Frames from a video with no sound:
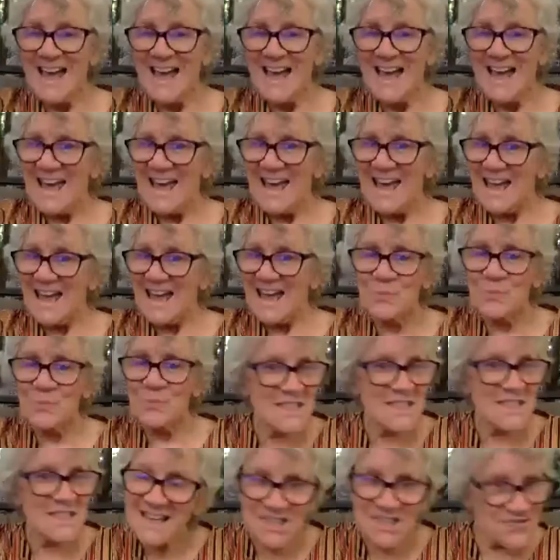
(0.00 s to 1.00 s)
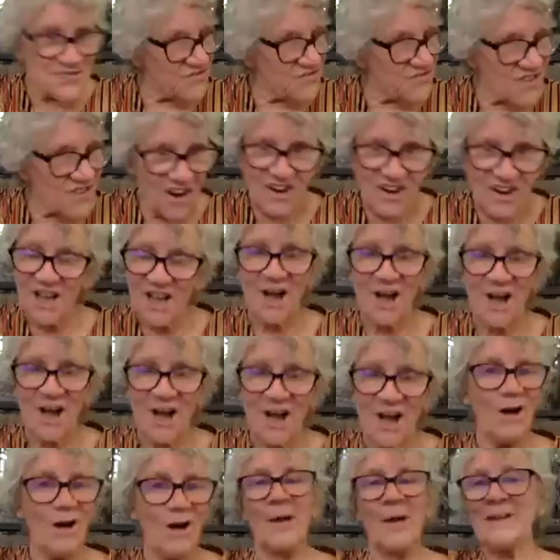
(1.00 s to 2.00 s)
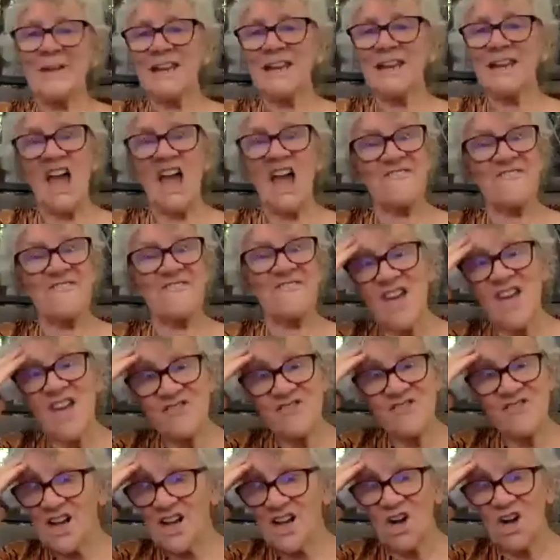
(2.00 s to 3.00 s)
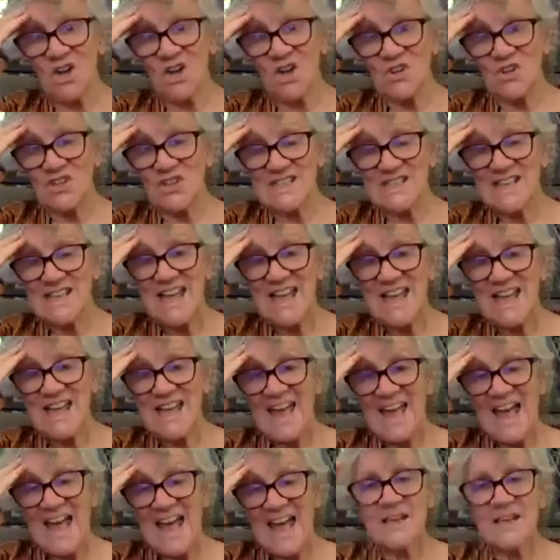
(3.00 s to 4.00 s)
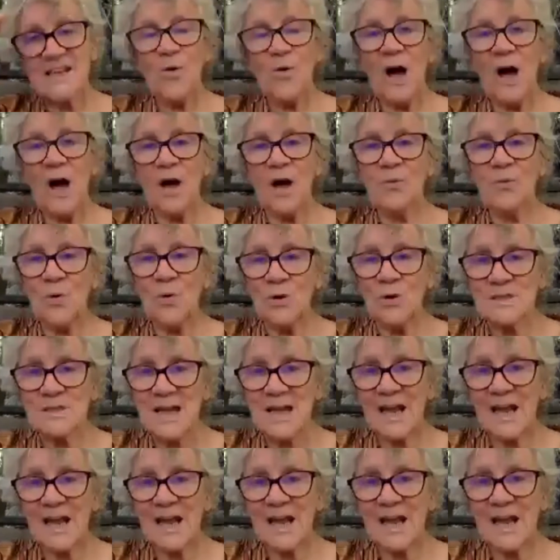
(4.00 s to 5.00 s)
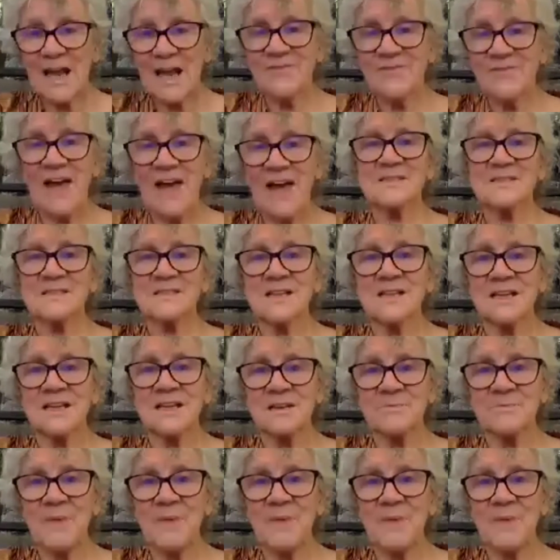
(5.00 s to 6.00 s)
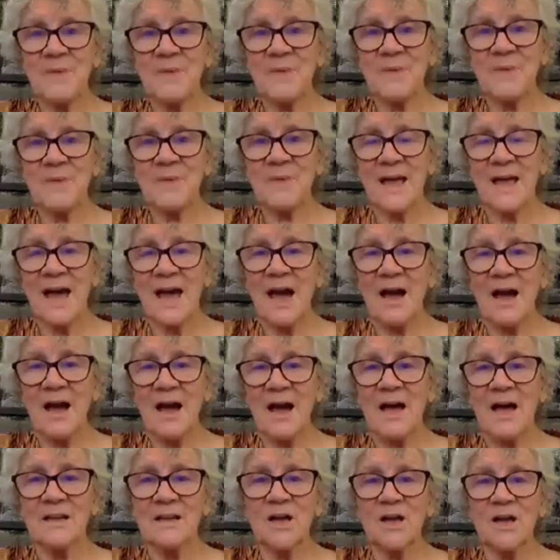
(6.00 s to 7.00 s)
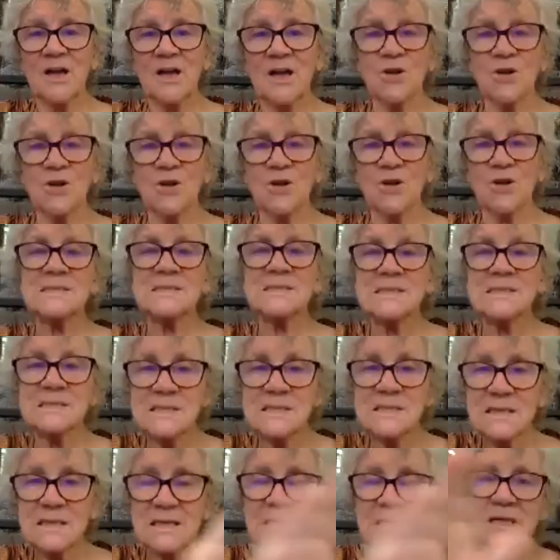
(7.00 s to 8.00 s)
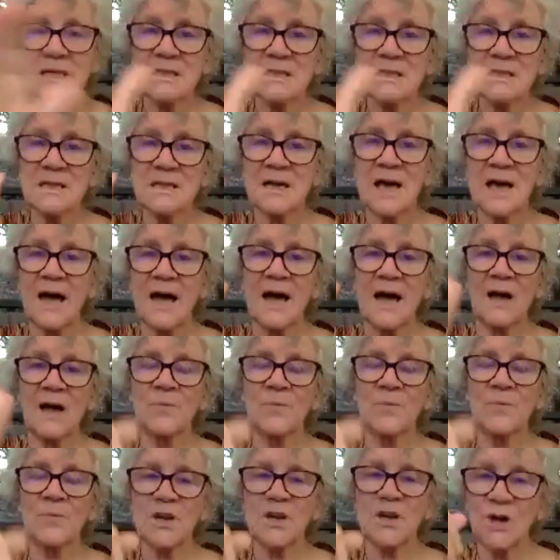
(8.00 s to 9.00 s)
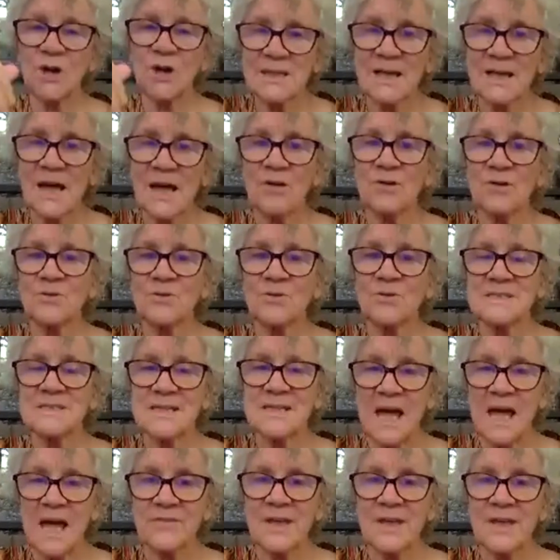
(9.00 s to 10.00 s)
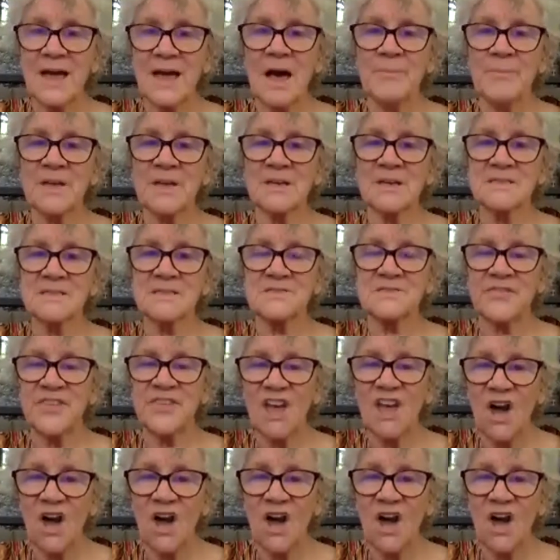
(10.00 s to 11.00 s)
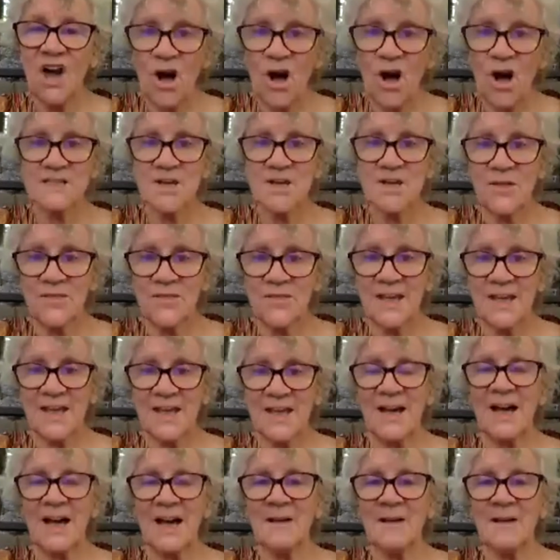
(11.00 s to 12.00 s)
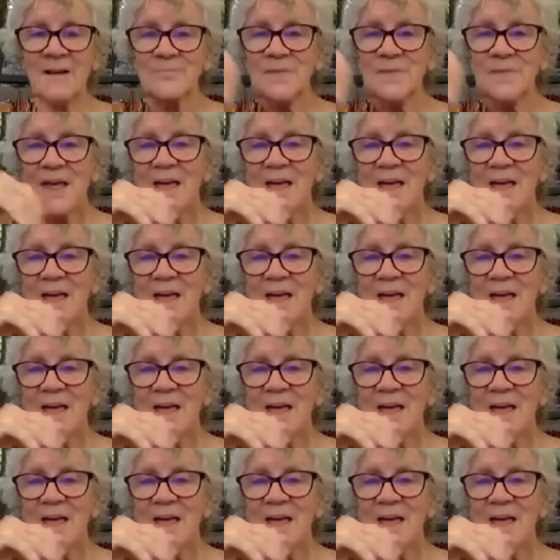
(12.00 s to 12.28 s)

In winter, it gets very cold. I mean, like very cold. So I walked out of the house to get in my car, and I could not see in the car. And when I got in the car, I couldn't see out of the car because of the ice on the car.